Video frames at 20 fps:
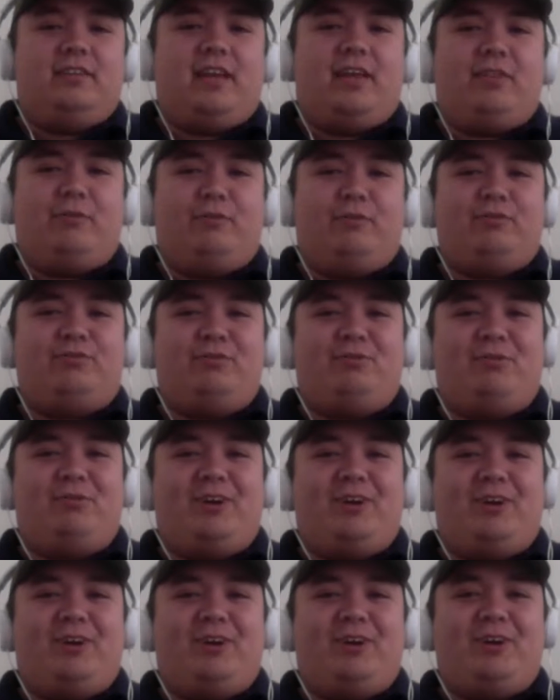there was the
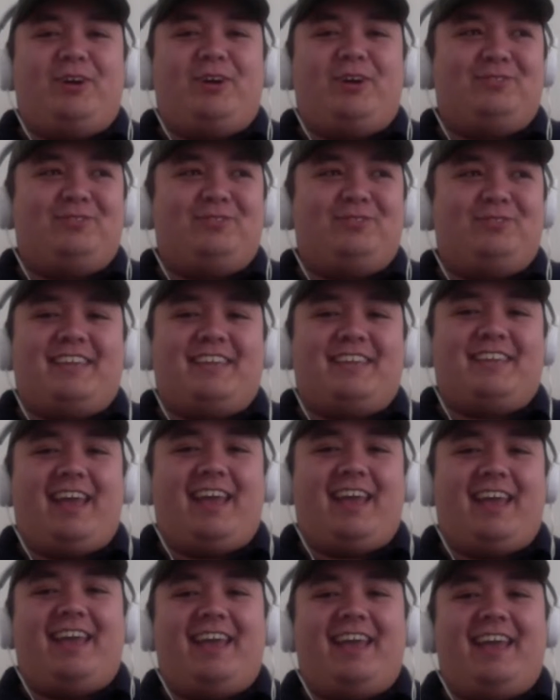one of you saying
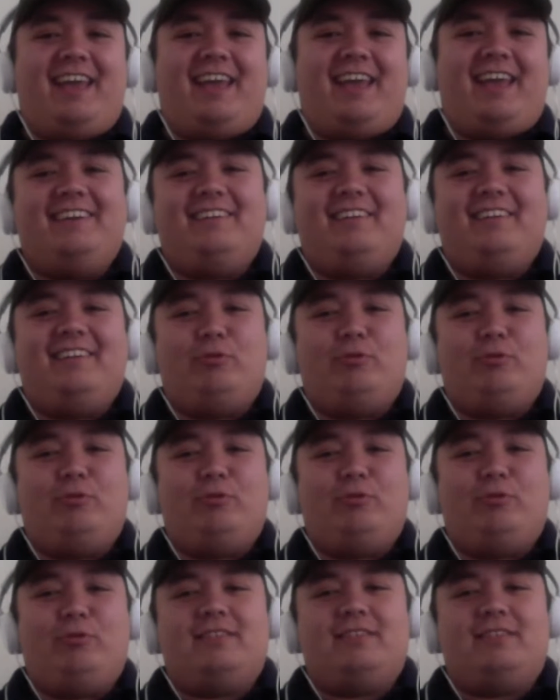gay, and then there was me